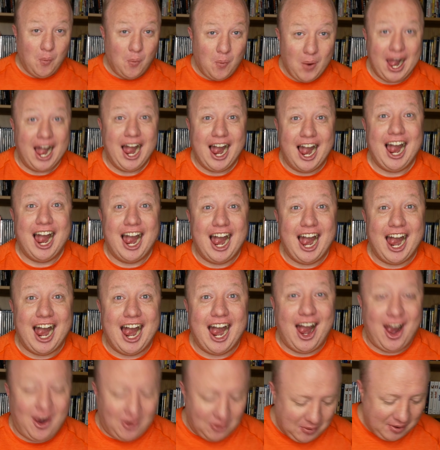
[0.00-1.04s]
Wow!
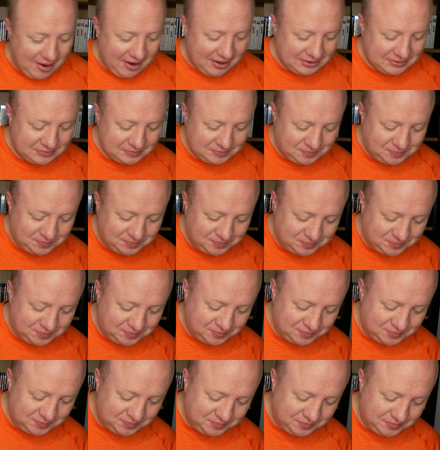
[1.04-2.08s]

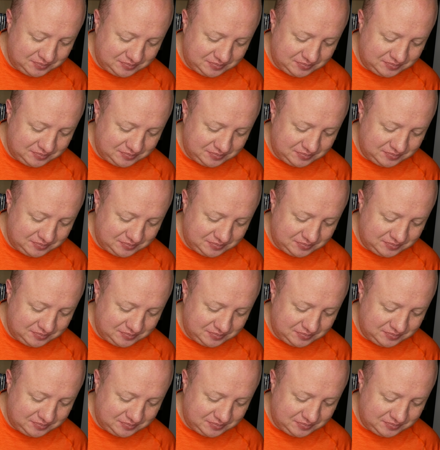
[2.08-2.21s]
Mmm.